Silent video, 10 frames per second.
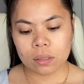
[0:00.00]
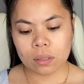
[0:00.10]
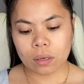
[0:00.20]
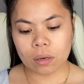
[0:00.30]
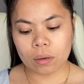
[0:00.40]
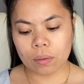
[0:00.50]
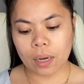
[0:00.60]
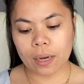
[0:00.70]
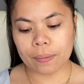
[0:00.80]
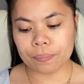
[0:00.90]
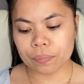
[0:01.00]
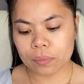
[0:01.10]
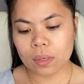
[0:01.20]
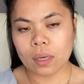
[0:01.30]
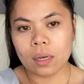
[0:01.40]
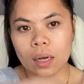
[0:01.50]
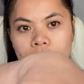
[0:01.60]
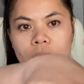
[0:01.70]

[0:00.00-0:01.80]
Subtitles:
So I